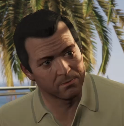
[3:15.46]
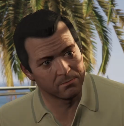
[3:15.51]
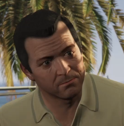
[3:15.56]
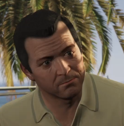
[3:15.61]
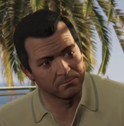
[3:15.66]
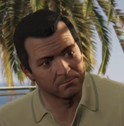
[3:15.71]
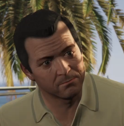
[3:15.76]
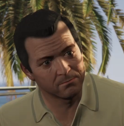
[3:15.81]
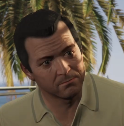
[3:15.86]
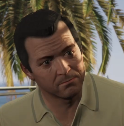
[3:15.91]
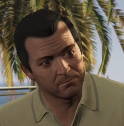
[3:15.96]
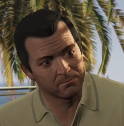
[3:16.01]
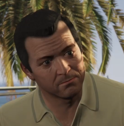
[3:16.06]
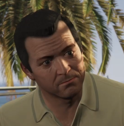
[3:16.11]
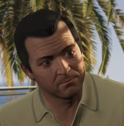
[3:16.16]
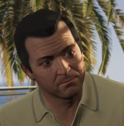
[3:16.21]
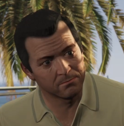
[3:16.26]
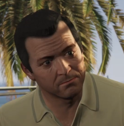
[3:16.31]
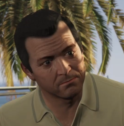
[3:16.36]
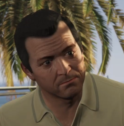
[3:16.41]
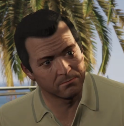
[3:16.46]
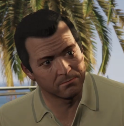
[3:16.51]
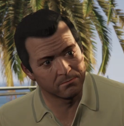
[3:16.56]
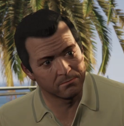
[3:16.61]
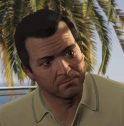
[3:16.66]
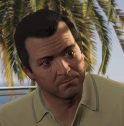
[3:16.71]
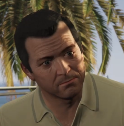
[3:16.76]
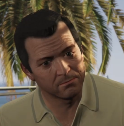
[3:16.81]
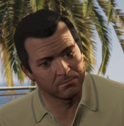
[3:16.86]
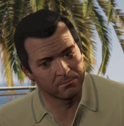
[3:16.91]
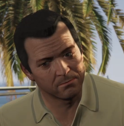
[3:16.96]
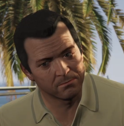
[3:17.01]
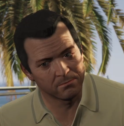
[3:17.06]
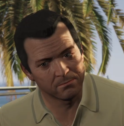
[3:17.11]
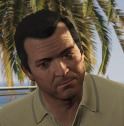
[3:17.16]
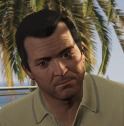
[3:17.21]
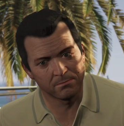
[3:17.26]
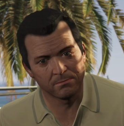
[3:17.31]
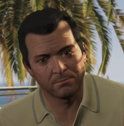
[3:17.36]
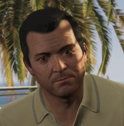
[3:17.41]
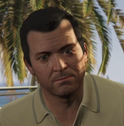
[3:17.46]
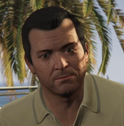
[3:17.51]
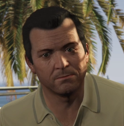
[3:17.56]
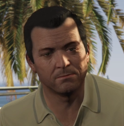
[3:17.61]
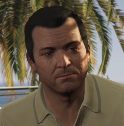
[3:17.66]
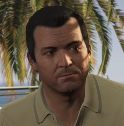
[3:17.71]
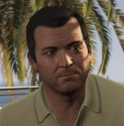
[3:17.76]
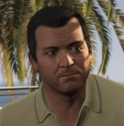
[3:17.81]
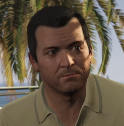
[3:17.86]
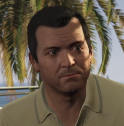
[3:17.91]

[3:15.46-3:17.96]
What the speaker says: [no speech]